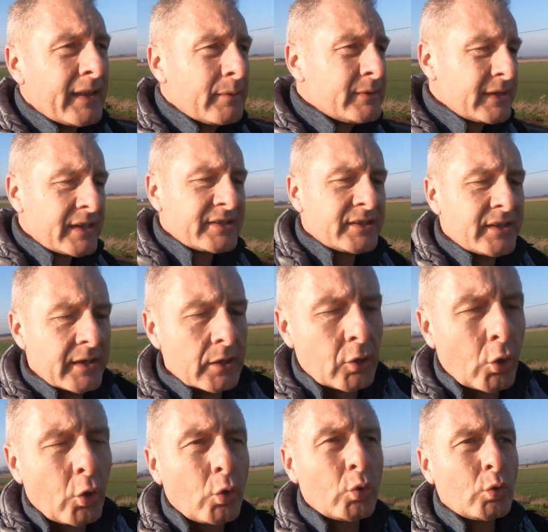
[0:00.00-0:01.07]
was actually a
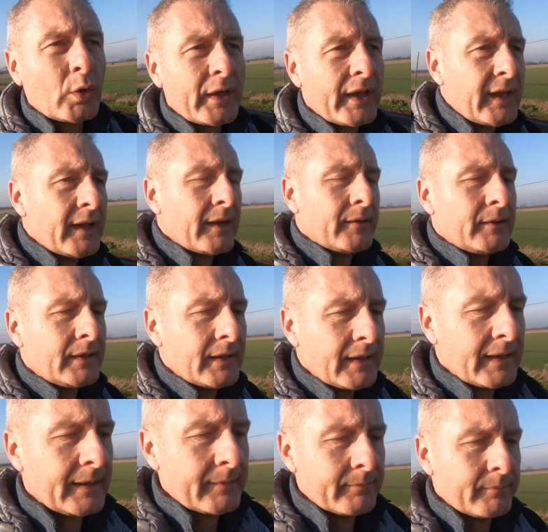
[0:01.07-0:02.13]
hall here
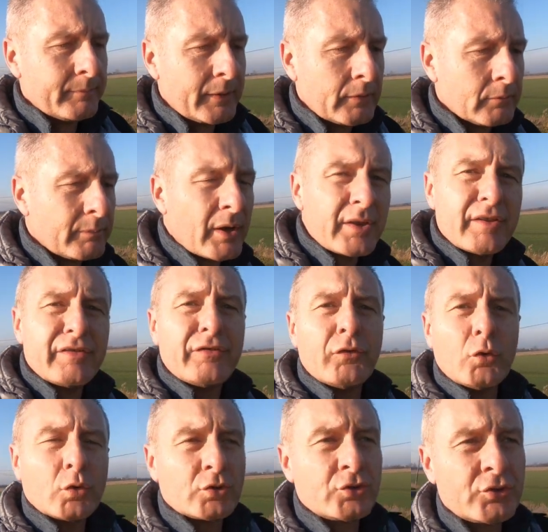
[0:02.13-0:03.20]
built by the
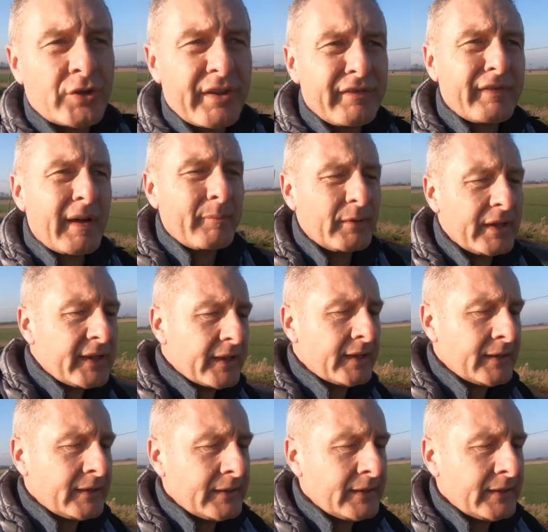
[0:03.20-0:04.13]
Fortrey family